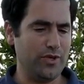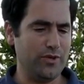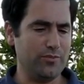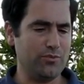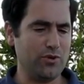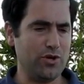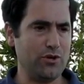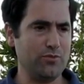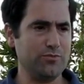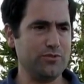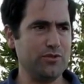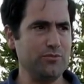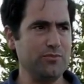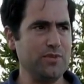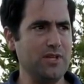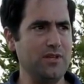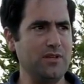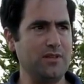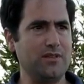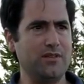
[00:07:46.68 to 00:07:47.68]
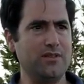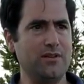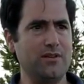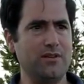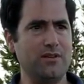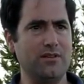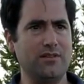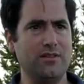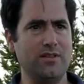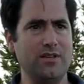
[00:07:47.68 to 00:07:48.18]
it brought home to me
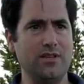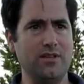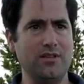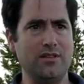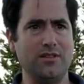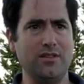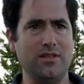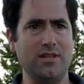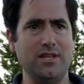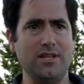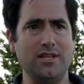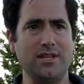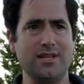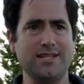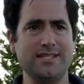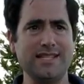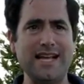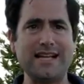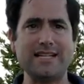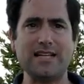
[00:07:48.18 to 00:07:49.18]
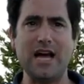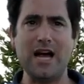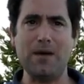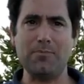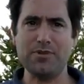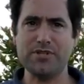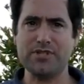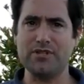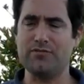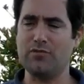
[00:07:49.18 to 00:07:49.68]
the exact
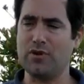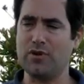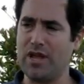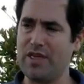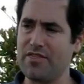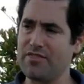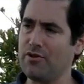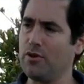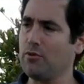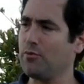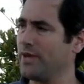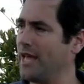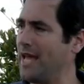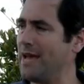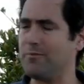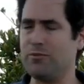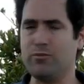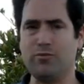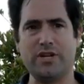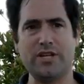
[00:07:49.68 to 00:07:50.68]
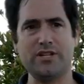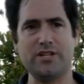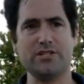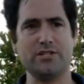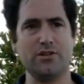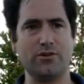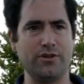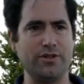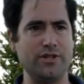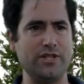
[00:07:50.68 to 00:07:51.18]
opposite of what I thought would happen when I
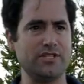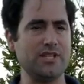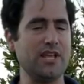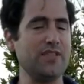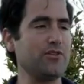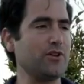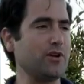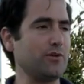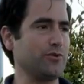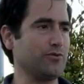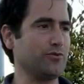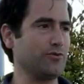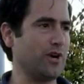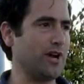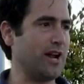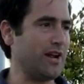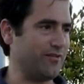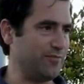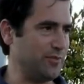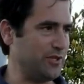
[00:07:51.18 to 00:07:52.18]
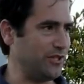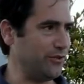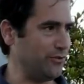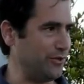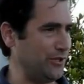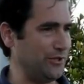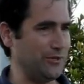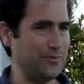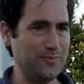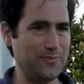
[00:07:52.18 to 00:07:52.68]
started this. I thought I would run out of
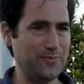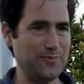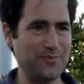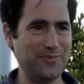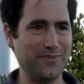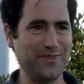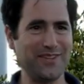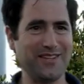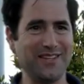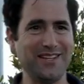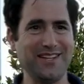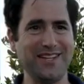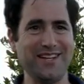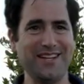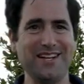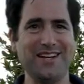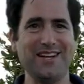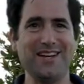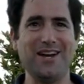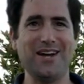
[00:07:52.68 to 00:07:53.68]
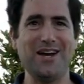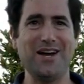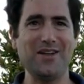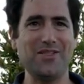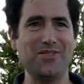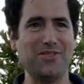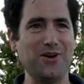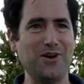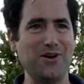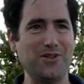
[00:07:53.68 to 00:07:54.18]
material. I
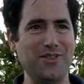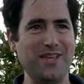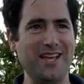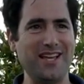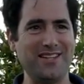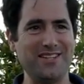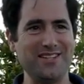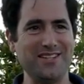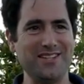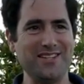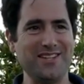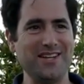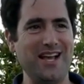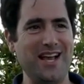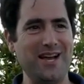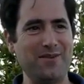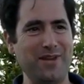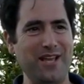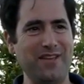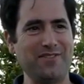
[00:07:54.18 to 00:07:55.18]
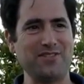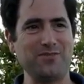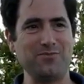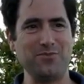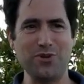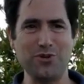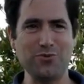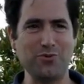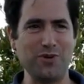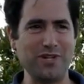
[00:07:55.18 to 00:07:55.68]
thought that I would have
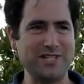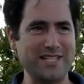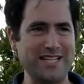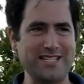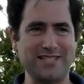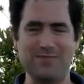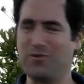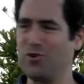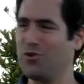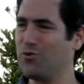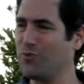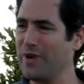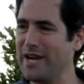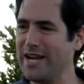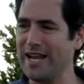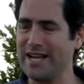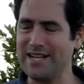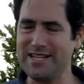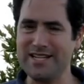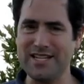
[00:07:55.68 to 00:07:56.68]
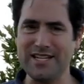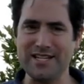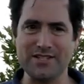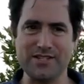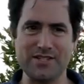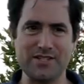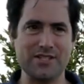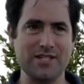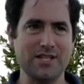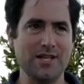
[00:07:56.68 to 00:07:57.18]
some good ones. I had some great
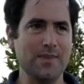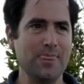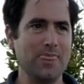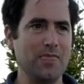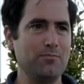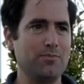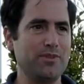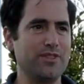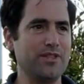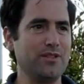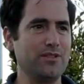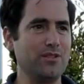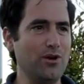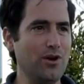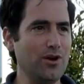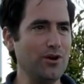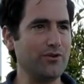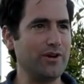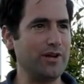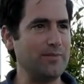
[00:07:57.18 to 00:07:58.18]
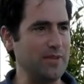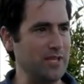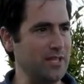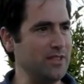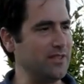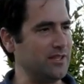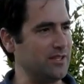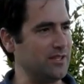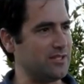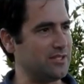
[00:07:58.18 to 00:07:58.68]
ideas, but the longer I'm
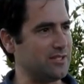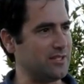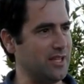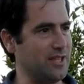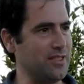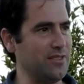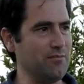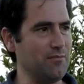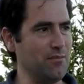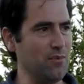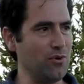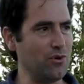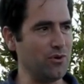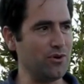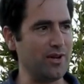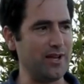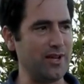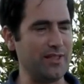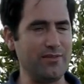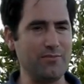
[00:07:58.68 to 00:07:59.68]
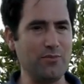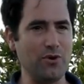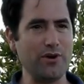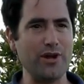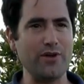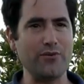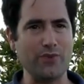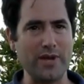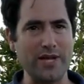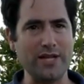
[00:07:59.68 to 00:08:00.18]
in this, and the more
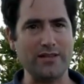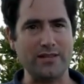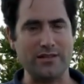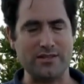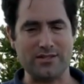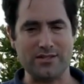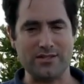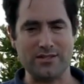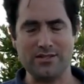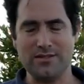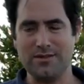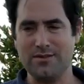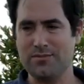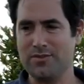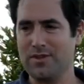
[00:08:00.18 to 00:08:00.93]
I write this,